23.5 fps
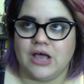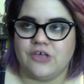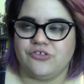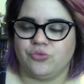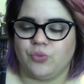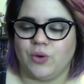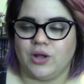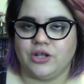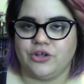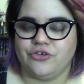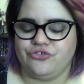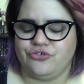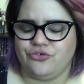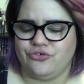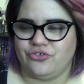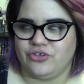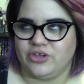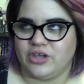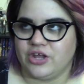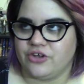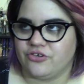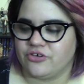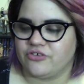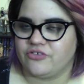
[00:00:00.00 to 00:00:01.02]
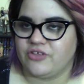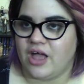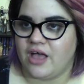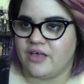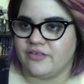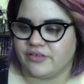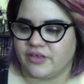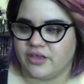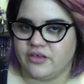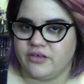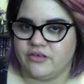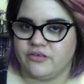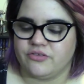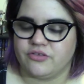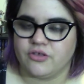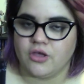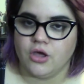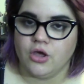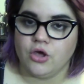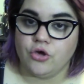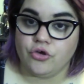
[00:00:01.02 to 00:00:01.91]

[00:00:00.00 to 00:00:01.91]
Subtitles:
as well as using it just as is.